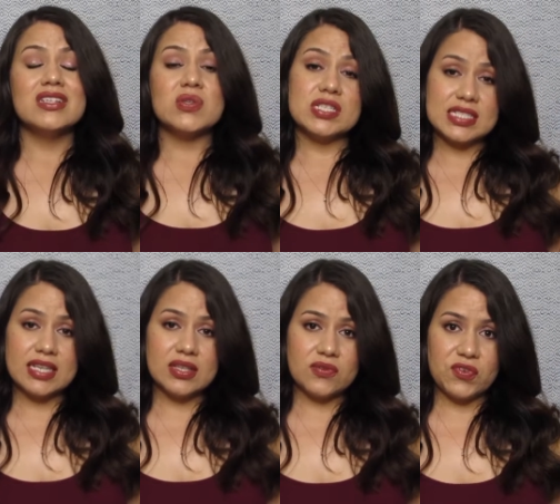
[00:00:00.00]
towards the
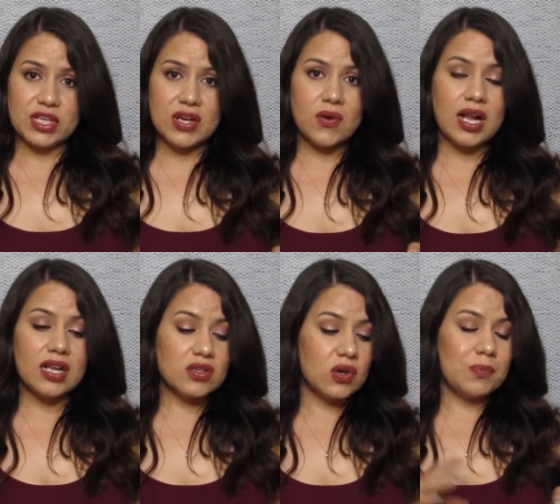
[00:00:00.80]
end of the video,
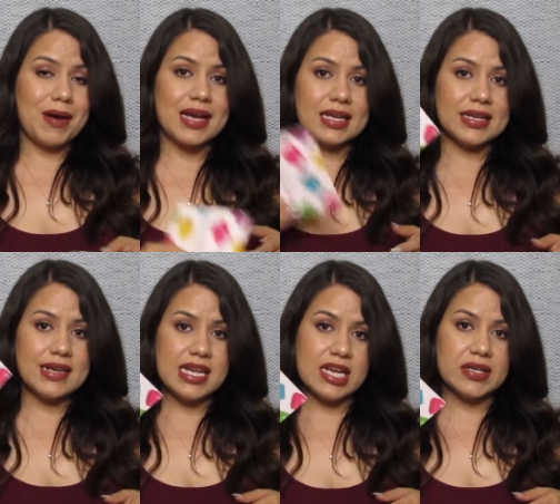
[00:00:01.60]
I'll go back in
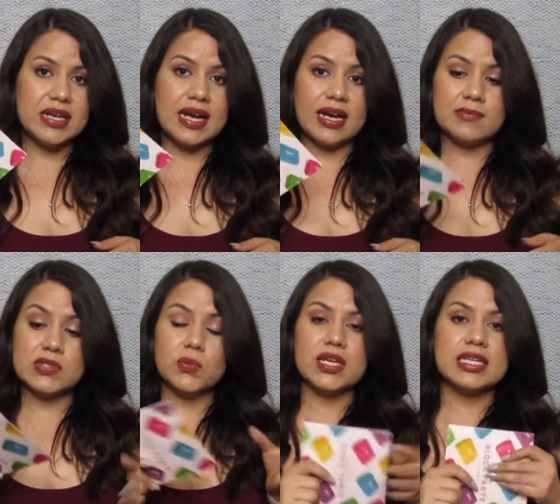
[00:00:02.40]
here um,
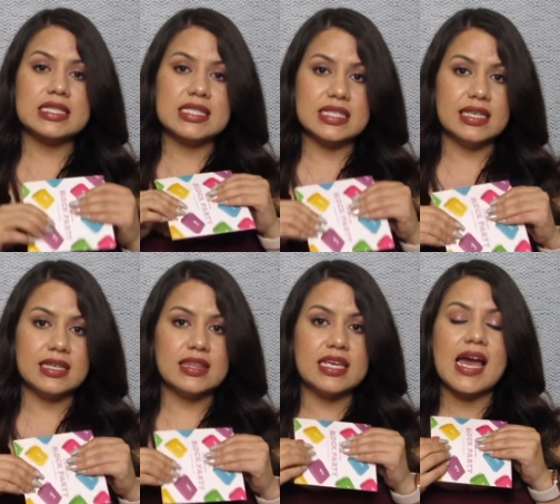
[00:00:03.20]
so we can
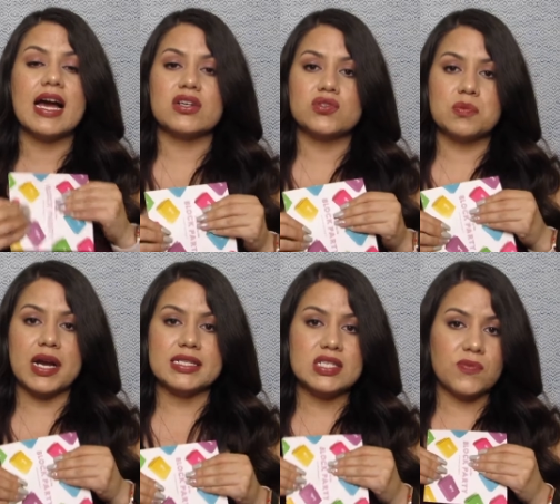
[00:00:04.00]
see the actual
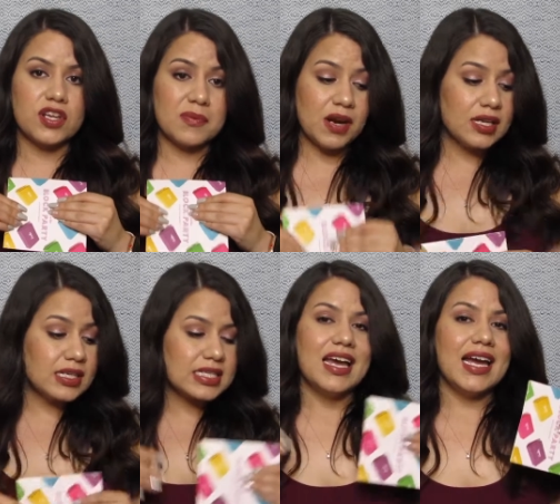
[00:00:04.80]
prices for the
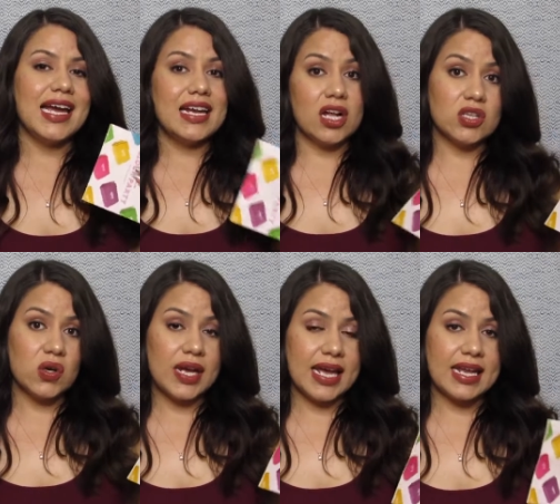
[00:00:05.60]
products and I'll
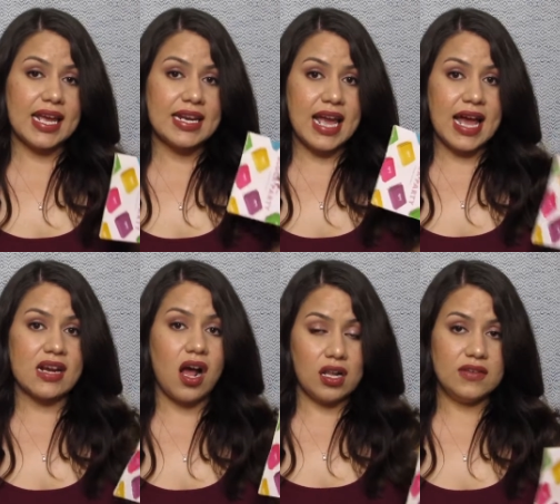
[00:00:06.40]
go ahead and
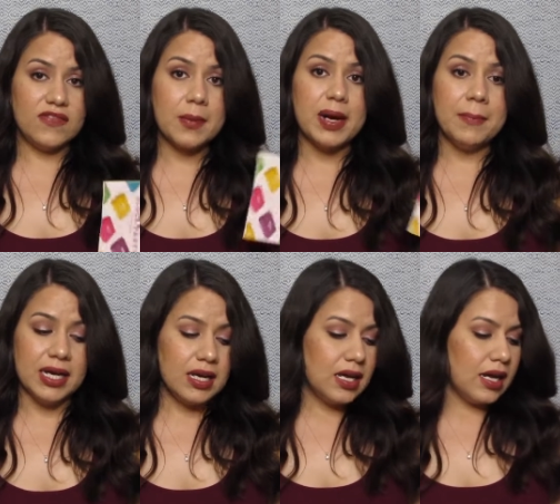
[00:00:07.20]
add all of them up
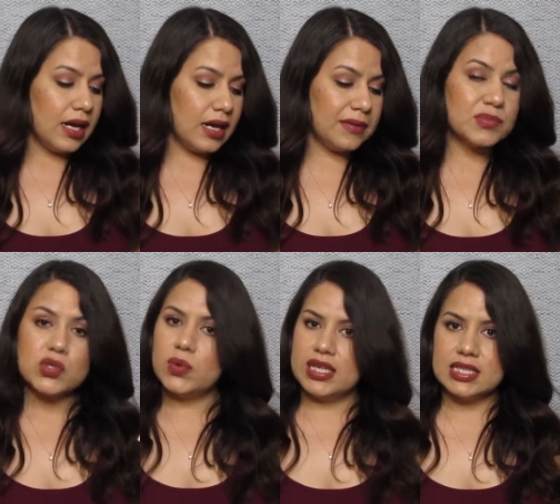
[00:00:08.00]
um,
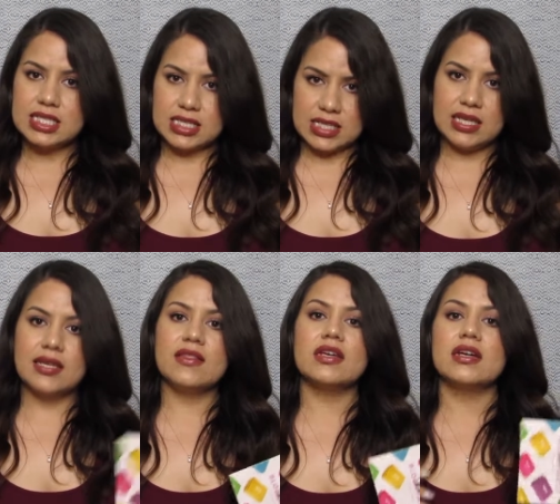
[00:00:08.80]
so we can
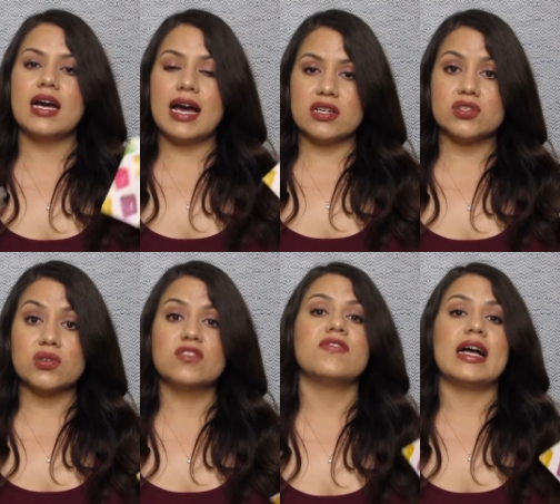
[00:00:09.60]
see the
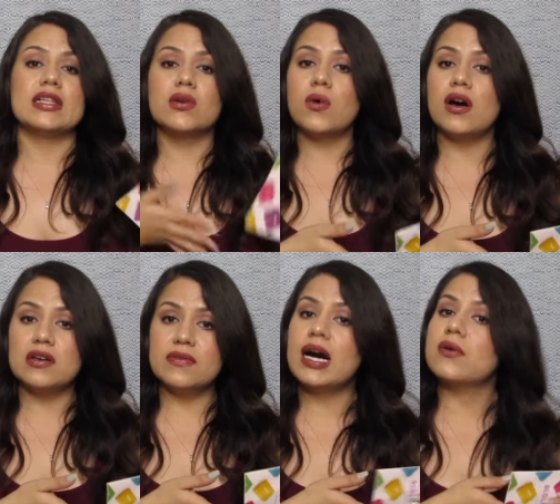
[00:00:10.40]
actual value
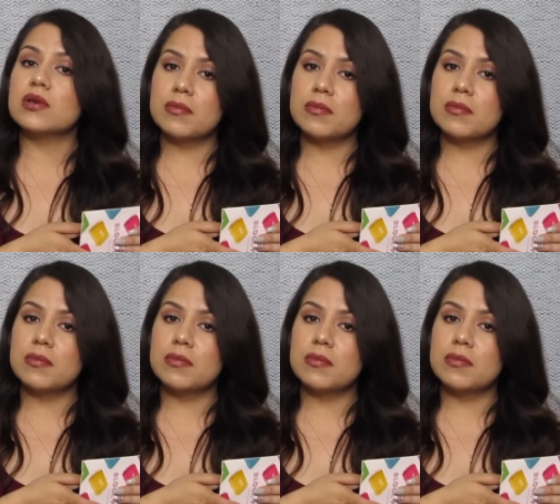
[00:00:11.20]
of our